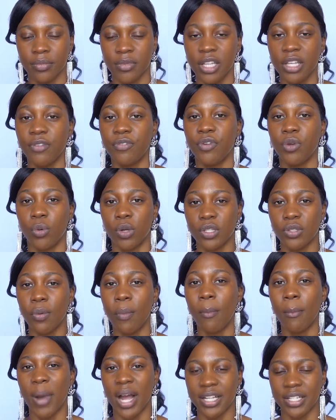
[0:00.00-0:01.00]
If you want to
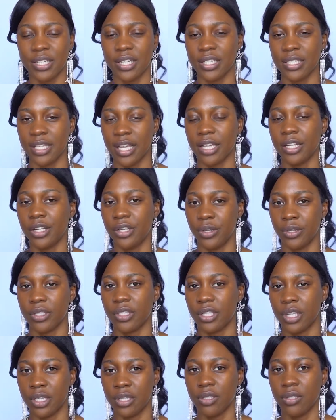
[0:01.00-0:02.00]
match exactly your
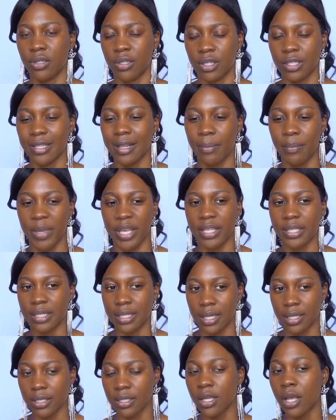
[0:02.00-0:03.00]
skin tone, does that make
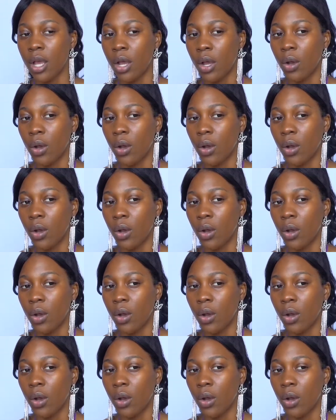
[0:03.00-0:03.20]
sense?